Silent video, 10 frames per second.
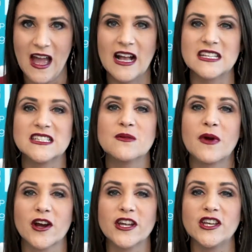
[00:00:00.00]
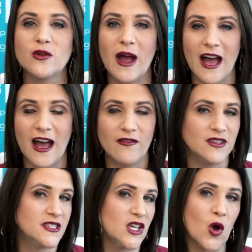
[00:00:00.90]
because the market you have
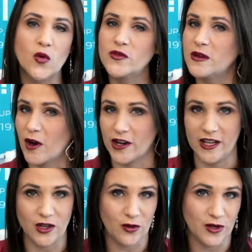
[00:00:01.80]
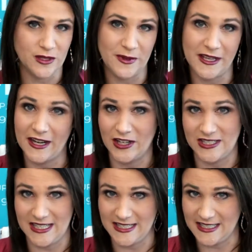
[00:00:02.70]
is the only market you're going to be
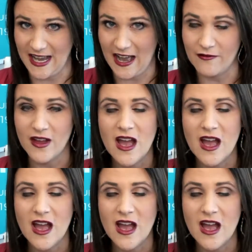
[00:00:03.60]
guaranteed to have.